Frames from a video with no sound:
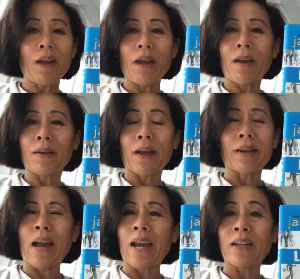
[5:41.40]
uh,
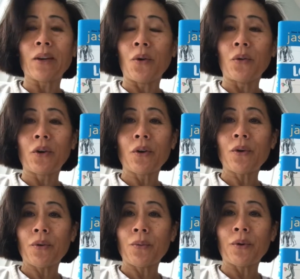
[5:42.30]
nine and older
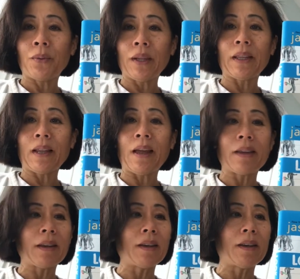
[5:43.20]
would really
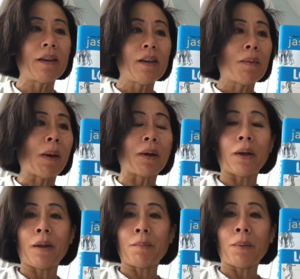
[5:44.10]
like it, but
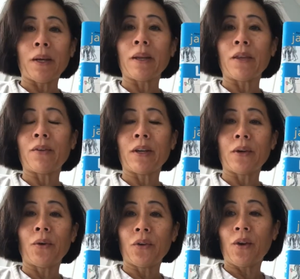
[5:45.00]
but even an
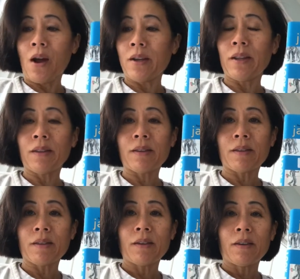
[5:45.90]
older
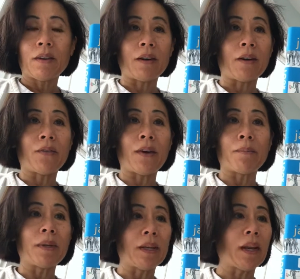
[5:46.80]
audience of um,
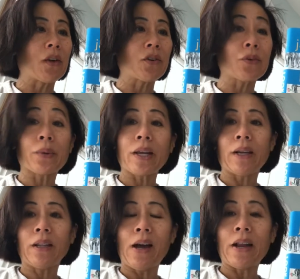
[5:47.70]
teenagers would get
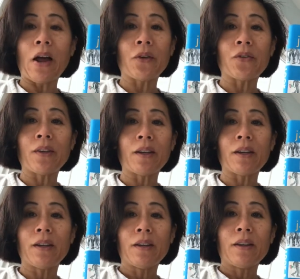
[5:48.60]
a lot out of it.
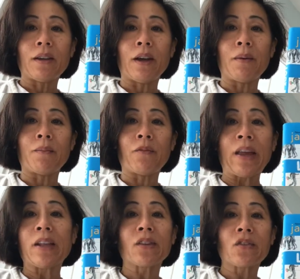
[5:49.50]
Um,
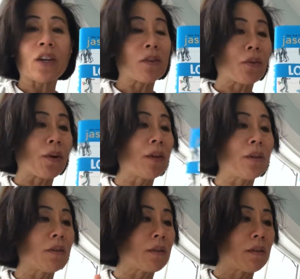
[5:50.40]
fans of Jason
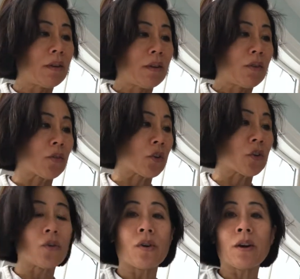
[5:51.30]
Reynolds, for
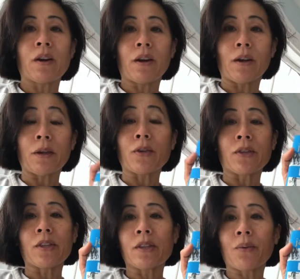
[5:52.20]
sure. You know,
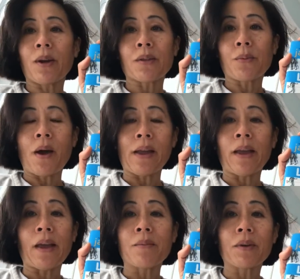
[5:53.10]
since he writes YA
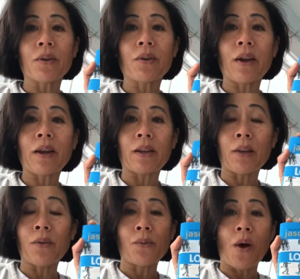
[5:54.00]
and middle grade,
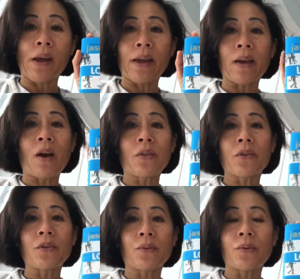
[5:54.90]
even YA
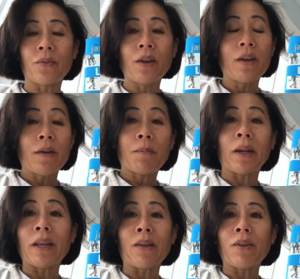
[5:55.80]
authors would. But
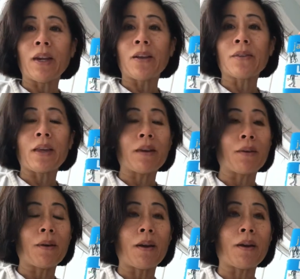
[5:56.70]
even as a
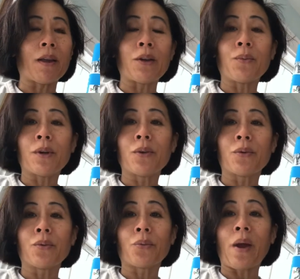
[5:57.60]
uh, anyone
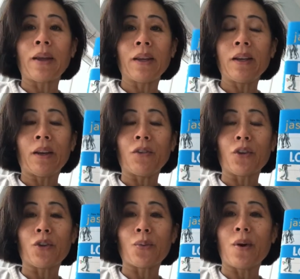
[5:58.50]
who's writing, if you
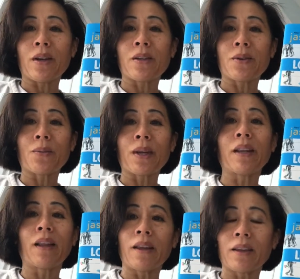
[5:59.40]
just wanted to
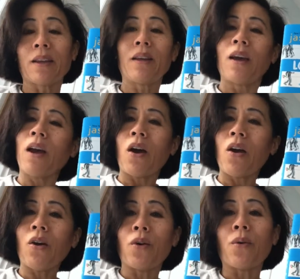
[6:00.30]
read like,
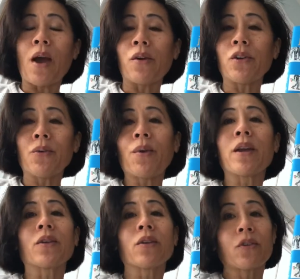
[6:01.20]
oh, how do you
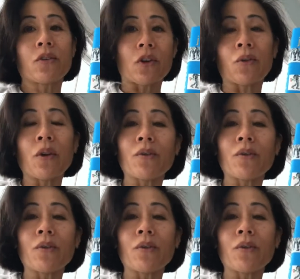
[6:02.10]
write? Show don't